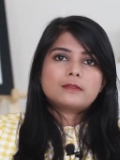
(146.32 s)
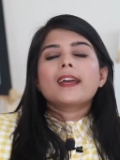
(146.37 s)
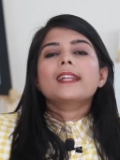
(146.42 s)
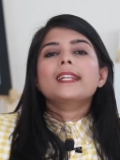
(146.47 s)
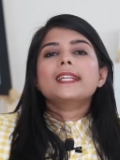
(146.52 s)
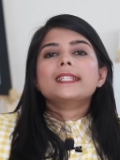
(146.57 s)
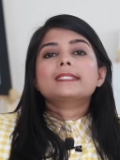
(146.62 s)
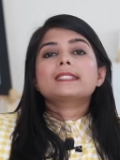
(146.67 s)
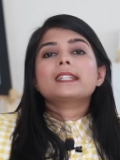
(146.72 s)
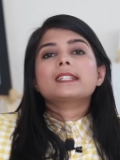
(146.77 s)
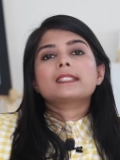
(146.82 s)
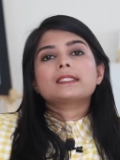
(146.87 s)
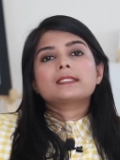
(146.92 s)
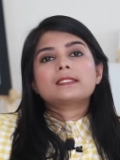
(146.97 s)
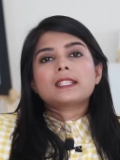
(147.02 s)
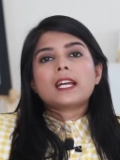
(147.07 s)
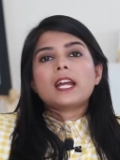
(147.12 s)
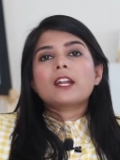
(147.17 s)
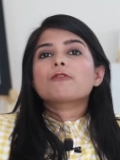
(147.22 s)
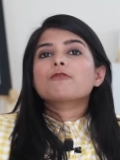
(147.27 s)
Let's
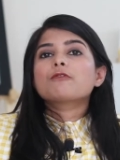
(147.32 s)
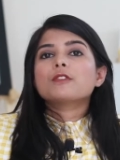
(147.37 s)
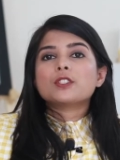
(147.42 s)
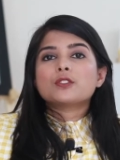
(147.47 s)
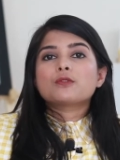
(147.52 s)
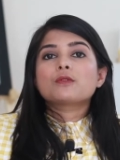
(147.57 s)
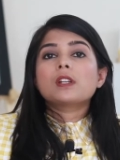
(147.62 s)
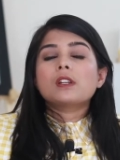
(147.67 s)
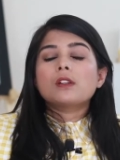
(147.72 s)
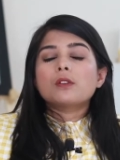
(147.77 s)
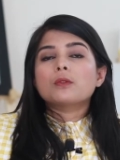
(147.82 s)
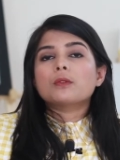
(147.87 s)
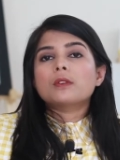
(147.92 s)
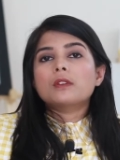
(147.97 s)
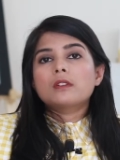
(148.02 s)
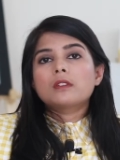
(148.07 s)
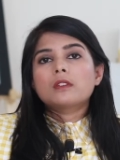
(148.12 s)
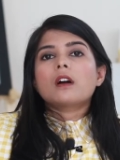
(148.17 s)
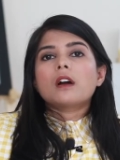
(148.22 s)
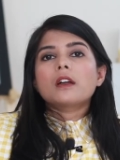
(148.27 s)
understand visual
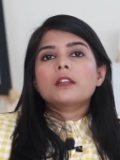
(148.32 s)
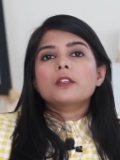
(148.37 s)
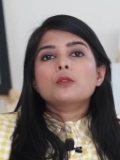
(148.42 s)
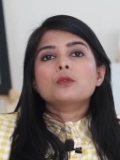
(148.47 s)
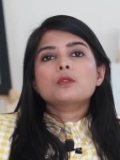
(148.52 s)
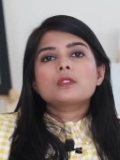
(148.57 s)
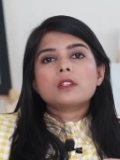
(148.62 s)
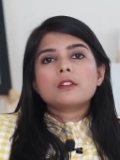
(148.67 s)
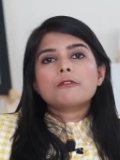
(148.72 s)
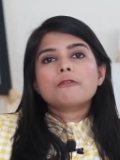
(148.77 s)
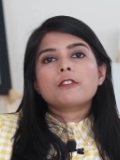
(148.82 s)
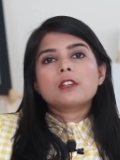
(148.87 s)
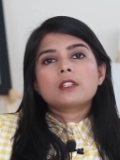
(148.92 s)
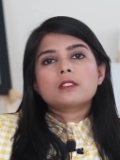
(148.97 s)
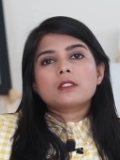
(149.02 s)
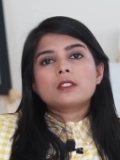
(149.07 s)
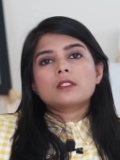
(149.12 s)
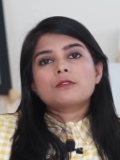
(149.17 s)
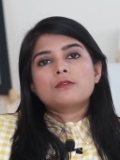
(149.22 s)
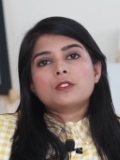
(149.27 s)
load. A user
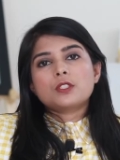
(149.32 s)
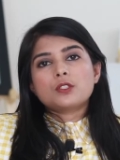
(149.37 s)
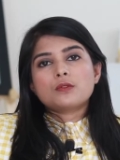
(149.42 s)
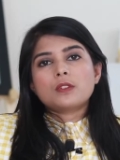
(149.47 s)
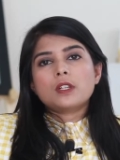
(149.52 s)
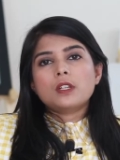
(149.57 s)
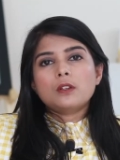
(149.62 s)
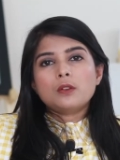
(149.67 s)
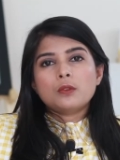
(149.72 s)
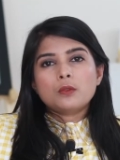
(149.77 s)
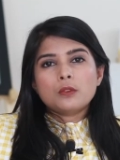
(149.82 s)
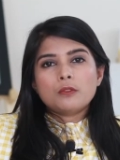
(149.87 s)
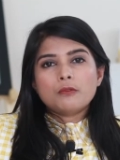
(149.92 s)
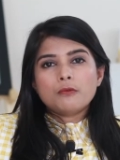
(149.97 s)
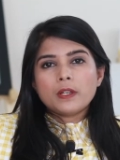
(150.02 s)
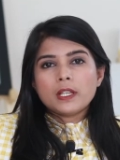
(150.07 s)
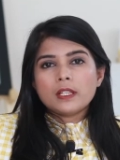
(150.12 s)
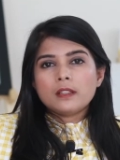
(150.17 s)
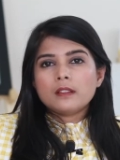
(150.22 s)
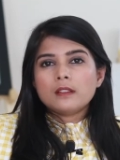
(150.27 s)
faces visual load
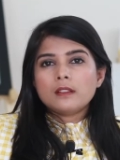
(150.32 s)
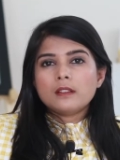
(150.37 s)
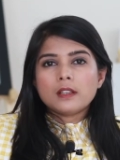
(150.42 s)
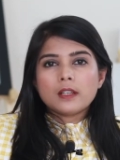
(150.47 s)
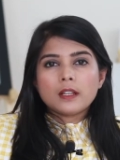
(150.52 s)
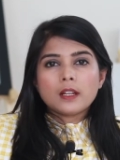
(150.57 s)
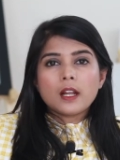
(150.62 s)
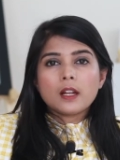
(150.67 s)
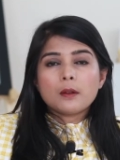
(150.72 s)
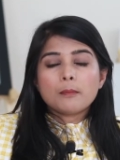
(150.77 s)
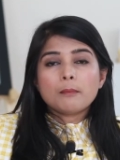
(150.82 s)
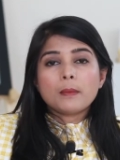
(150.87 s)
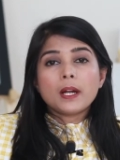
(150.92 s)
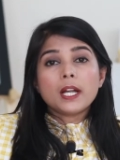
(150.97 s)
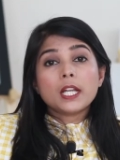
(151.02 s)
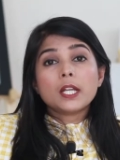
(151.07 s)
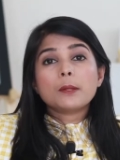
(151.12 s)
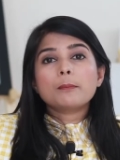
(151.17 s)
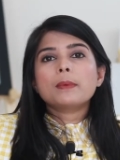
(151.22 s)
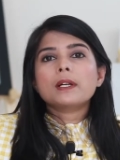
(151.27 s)
when there are
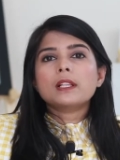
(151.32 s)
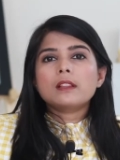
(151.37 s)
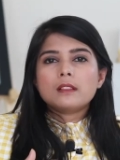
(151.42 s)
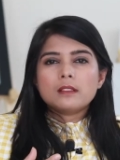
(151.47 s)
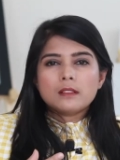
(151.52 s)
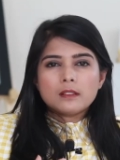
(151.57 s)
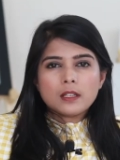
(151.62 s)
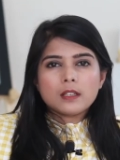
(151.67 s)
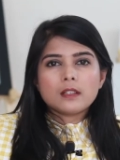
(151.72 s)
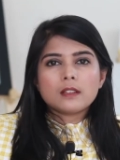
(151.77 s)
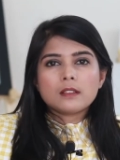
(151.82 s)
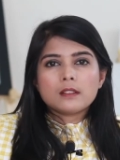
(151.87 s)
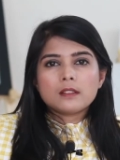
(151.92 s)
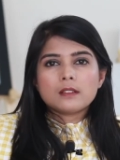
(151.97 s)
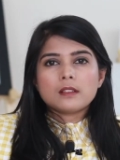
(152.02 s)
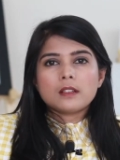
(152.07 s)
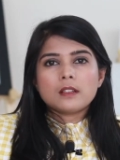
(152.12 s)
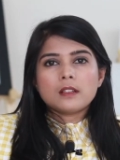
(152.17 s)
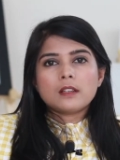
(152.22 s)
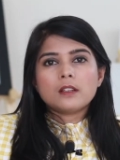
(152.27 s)
multiple
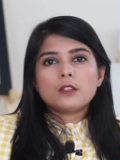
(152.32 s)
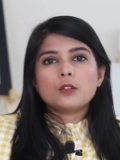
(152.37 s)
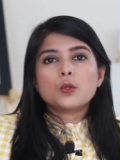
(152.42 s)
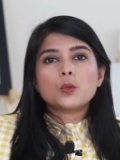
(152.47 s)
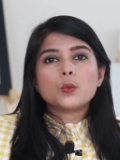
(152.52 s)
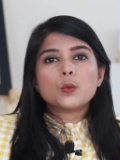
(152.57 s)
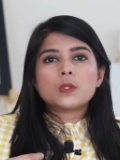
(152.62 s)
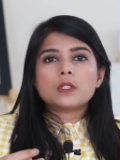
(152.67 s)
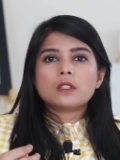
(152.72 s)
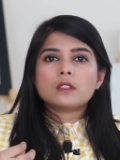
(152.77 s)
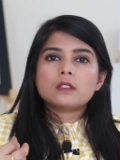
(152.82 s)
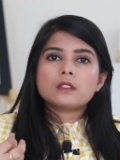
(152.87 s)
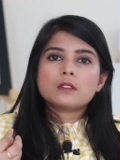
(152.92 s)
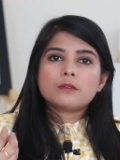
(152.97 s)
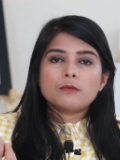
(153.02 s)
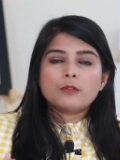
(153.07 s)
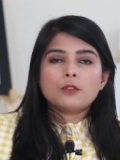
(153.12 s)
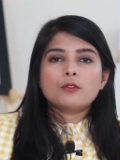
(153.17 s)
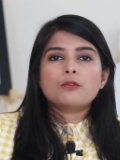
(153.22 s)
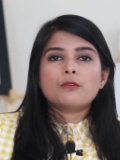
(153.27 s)
things in a user's
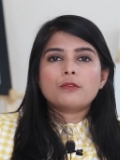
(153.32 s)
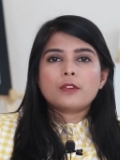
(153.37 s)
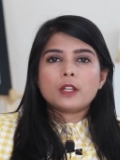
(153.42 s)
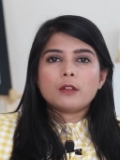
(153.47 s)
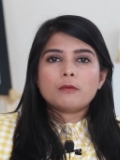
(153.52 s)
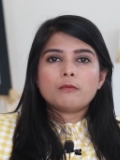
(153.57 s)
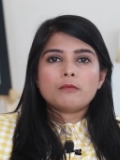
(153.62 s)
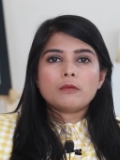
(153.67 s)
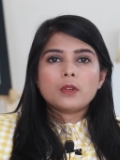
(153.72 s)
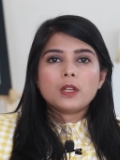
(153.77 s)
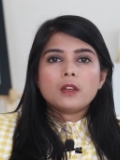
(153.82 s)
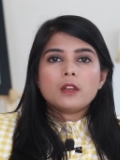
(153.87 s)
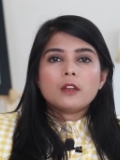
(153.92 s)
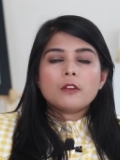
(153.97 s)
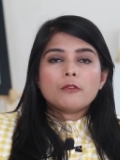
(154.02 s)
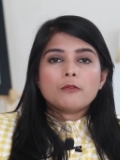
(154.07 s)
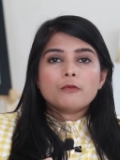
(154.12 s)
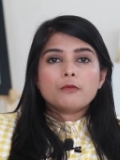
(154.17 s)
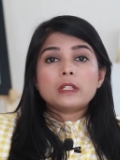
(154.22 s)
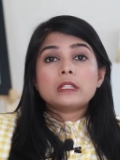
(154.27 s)
view frame
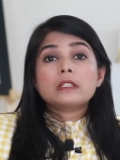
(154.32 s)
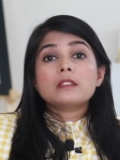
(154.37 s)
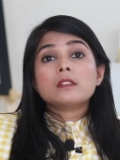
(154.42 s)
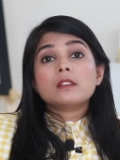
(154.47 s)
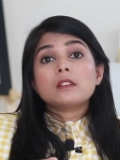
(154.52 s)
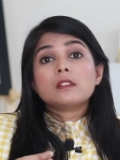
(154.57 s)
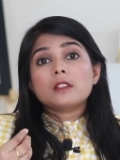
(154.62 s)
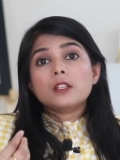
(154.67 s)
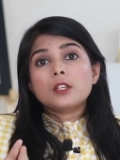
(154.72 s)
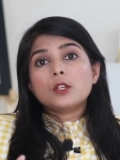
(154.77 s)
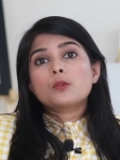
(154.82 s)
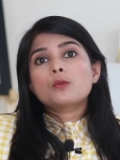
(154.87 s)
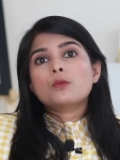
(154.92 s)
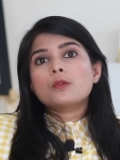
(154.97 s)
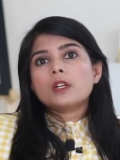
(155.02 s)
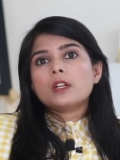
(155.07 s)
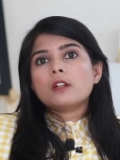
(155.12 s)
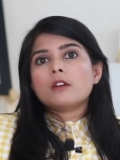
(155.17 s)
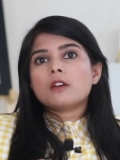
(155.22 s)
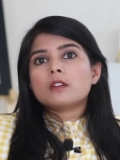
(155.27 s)
with
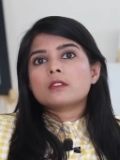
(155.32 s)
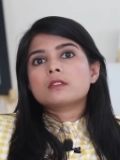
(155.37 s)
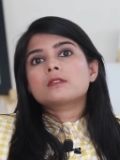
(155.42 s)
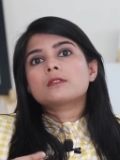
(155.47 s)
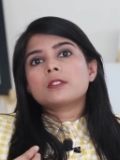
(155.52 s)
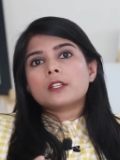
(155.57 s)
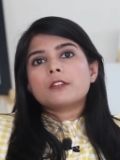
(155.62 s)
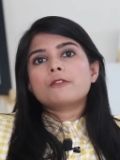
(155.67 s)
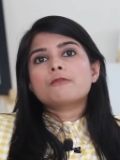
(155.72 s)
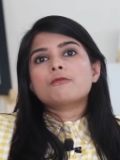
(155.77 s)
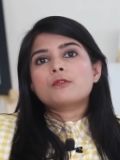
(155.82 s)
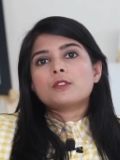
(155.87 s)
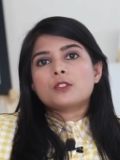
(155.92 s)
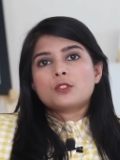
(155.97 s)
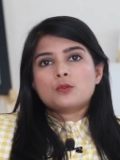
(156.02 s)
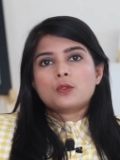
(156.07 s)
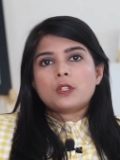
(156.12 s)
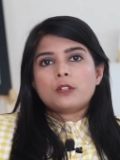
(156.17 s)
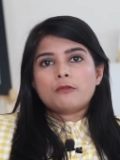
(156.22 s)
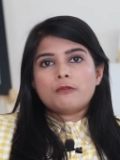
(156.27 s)
equal or same
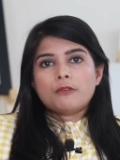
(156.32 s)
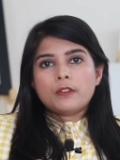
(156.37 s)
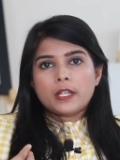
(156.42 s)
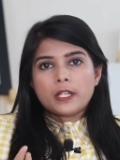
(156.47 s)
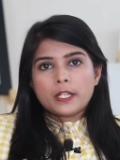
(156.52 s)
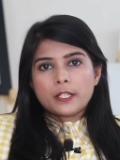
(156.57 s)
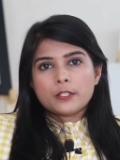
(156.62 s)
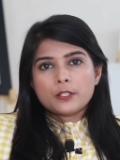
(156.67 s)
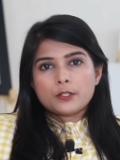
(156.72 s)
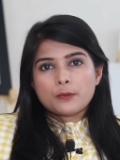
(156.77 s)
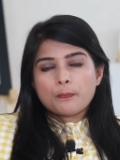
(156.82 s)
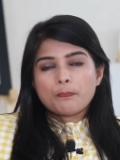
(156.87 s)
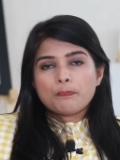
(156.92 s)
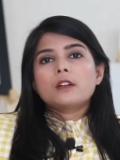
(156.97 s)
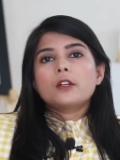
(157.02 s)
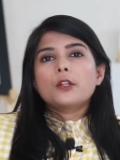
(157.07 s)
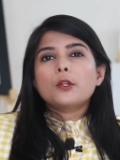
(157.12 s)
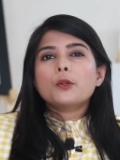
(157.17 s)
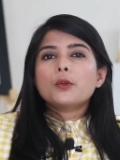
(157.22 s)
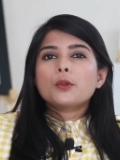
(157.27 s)
visual weightage.
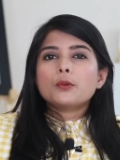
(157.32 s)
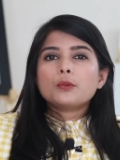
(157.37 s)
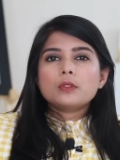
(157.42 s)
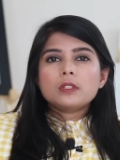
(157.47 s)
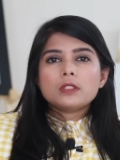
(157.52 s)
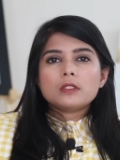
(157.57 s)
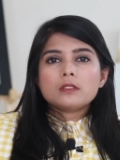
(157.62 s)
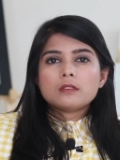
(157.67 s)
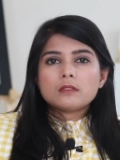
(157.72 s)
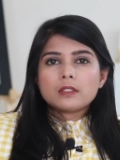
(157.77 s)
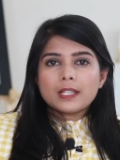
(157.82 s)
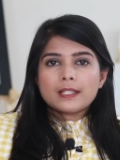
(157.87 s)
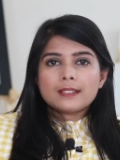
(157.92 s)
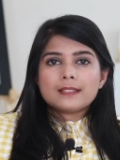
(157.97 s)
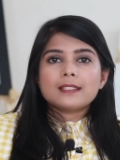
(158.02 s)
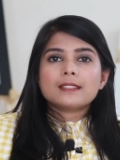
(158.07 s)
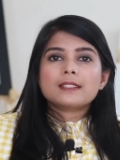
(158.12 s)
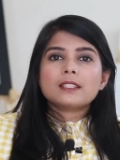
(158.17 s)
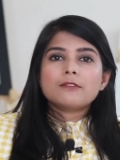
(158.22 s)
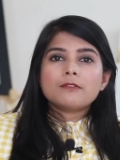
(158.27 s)
Due to this
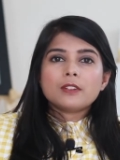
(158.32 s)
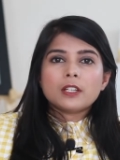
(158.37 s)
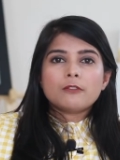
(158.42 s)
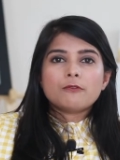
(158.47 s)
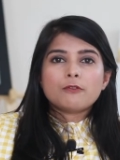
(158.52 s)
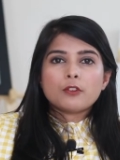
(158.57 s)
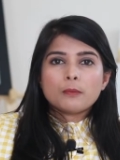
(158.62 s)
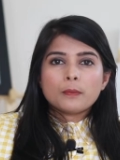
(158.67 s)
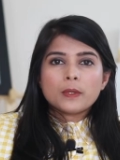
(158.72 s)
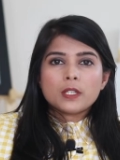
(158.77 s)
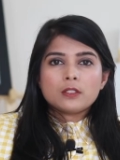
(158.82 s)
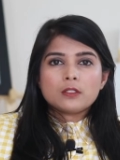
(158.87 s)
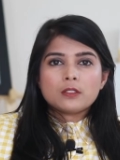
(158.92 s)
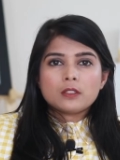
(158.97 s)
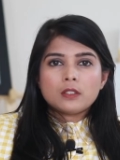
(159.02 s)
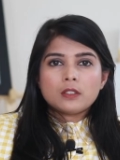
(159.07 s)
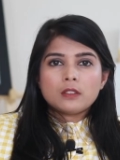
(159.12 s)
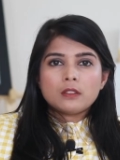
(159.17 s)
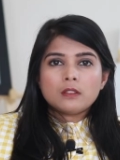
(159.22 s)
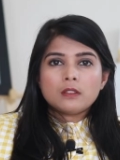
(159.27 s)
excessive
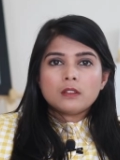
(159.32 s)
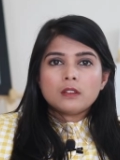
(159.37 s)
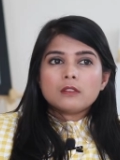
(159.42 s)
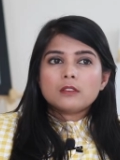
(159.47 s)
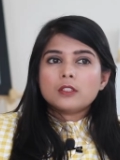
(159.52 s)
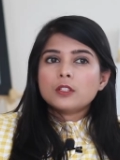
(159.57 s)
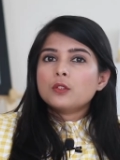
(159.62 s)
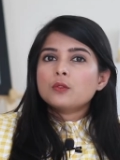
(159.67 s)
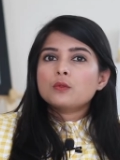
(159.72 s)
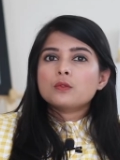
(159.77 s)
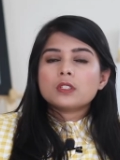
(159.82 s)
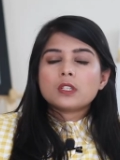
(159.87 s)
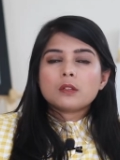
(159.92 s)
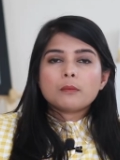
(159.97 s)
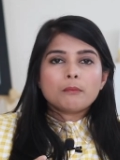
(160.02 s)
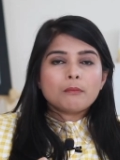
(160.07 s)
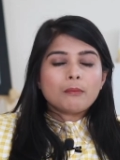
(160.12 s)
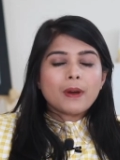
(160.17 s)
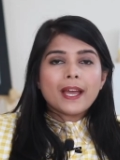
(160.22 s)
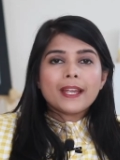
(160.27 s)
information, the user
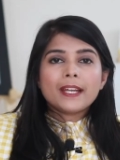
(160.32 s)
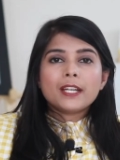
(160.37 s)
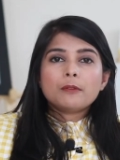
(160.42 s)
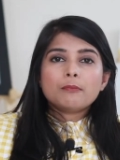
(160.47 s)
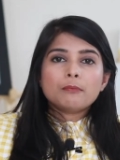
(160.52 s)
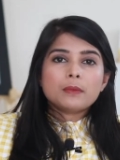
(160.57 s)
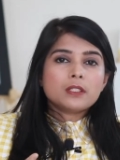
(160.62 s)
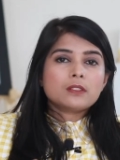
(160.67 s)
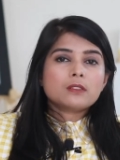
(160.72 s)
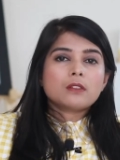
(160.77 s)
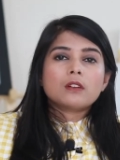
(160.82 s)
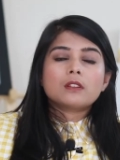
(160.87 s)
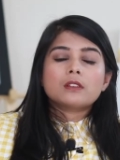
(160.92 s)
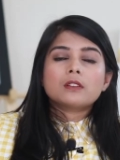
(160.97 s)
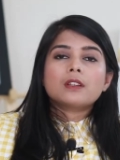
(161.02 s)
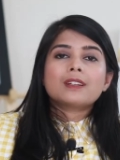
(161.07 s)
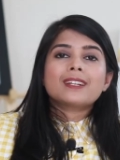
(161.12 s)
might miss on the